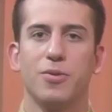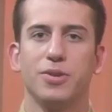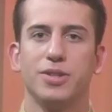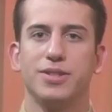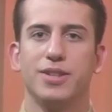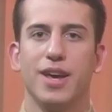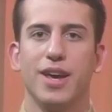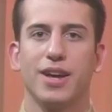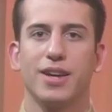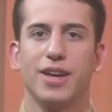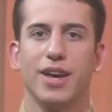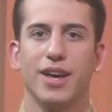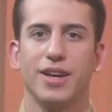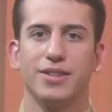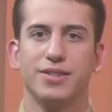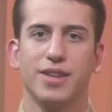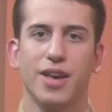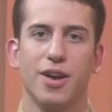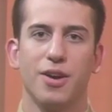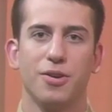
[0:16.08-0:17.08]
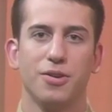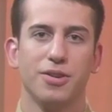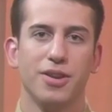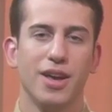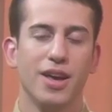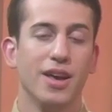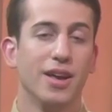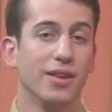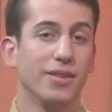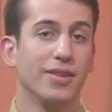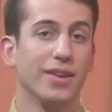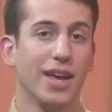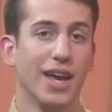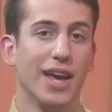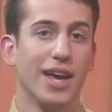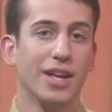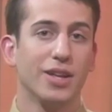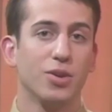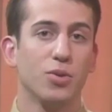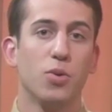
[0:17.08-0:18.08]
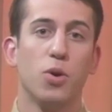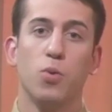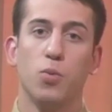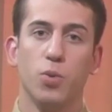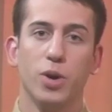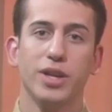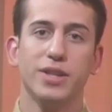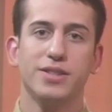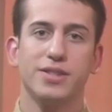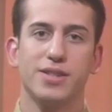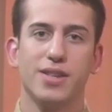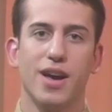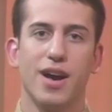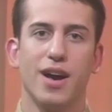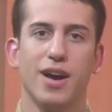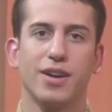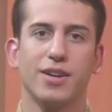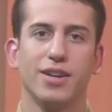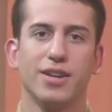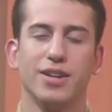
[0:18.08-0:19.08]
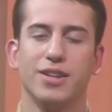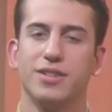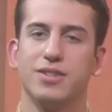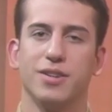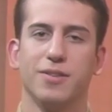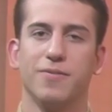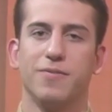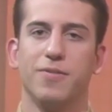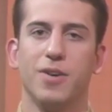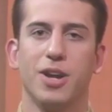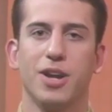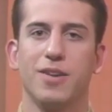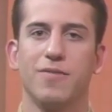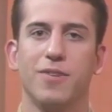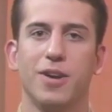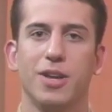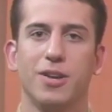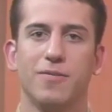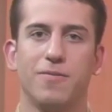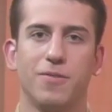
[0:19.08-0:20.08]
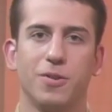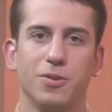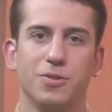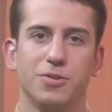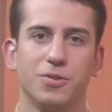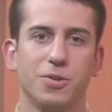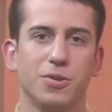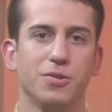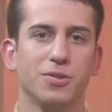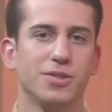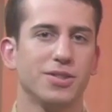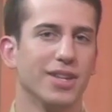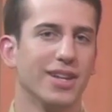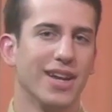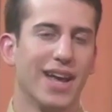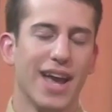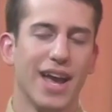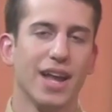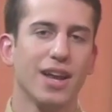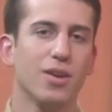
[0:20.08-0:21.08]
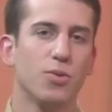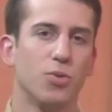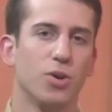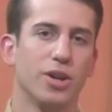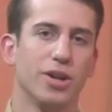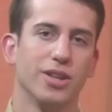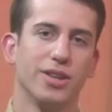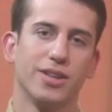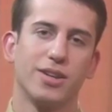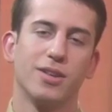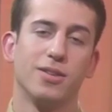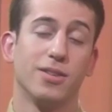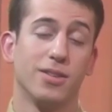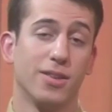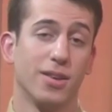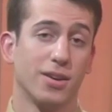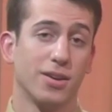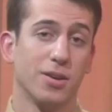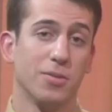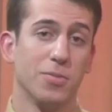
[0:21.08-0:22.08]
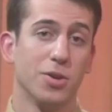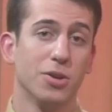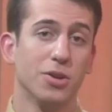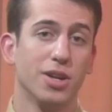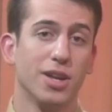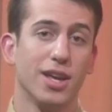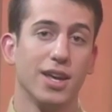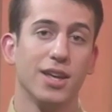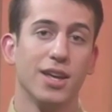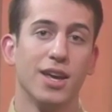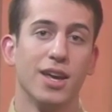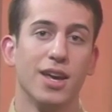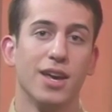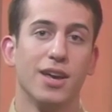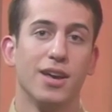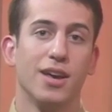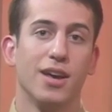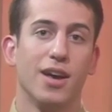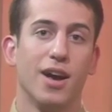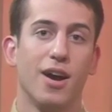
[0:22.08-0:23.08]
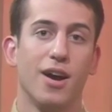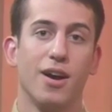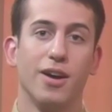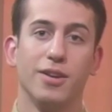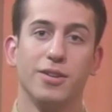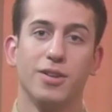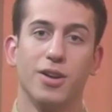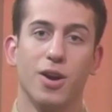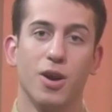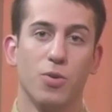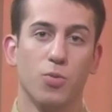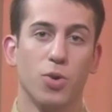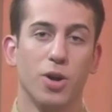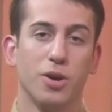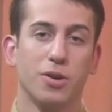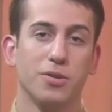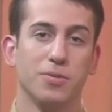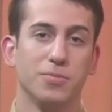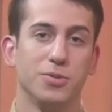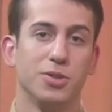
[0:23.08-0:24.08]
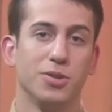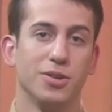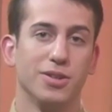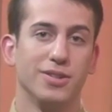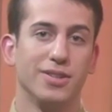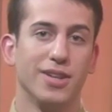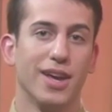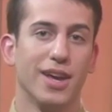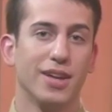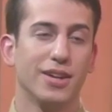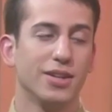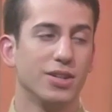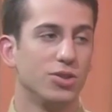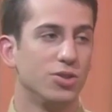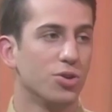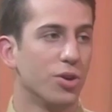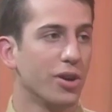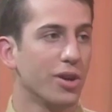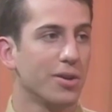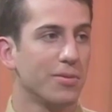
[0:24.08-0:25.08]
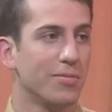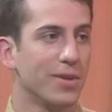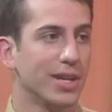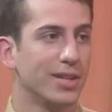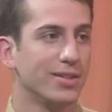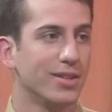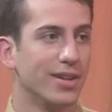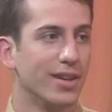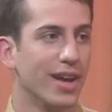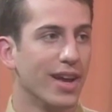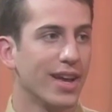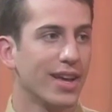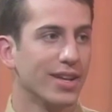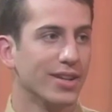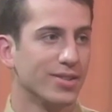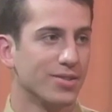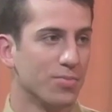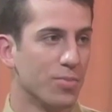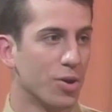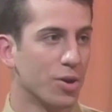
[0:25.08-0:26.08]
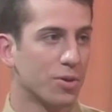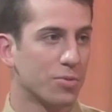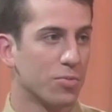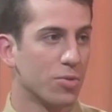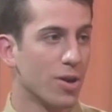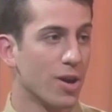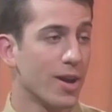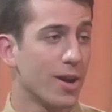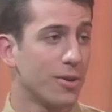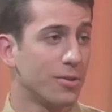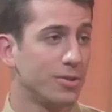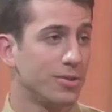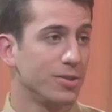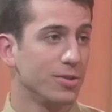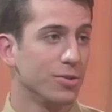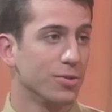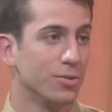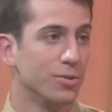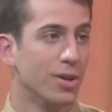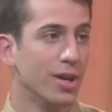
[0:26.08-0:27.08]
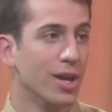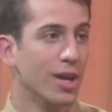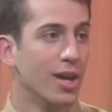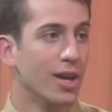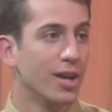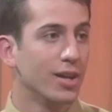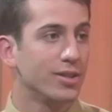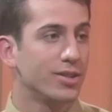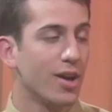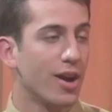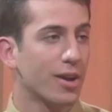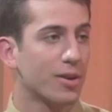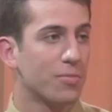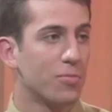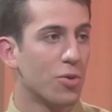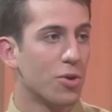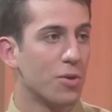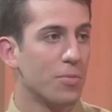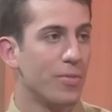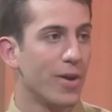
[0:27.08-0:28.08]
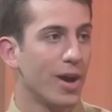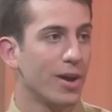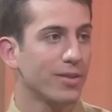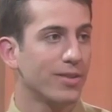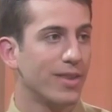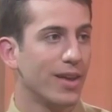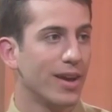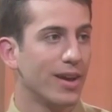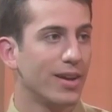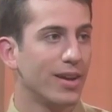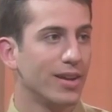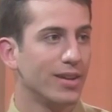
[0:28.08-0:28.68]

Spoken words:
Tech has held the annual WIT, and it's a fun event for students and anyone in the community are welcome to attend. And joining me today is Mark Brown to talk more about that.